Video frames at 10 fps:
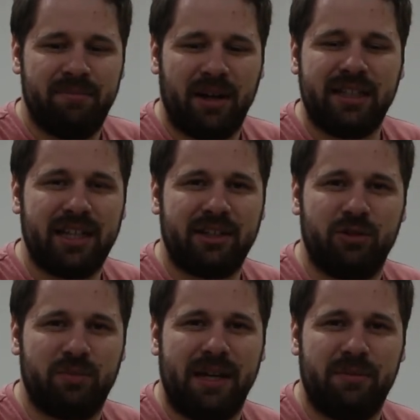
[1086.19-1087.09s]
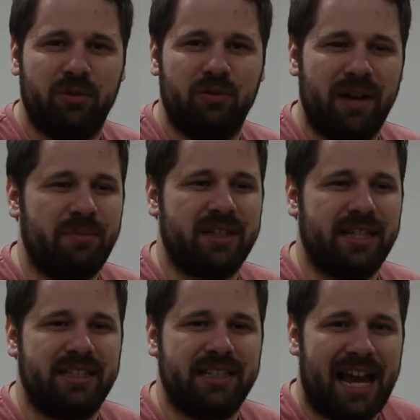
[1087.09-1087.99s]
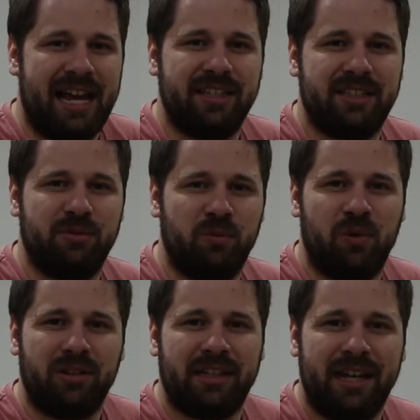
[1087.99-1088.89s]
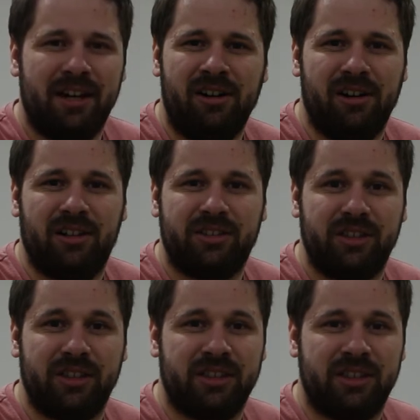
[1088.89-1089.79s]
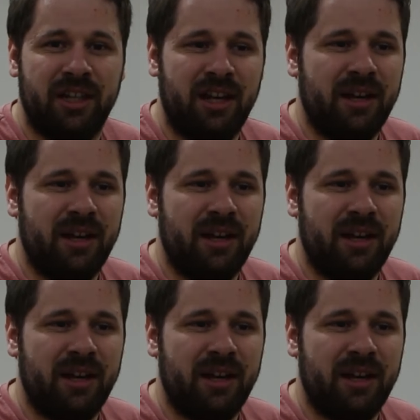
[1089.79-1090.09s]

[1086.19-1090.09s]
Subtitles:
bisexual people represented as what they are, just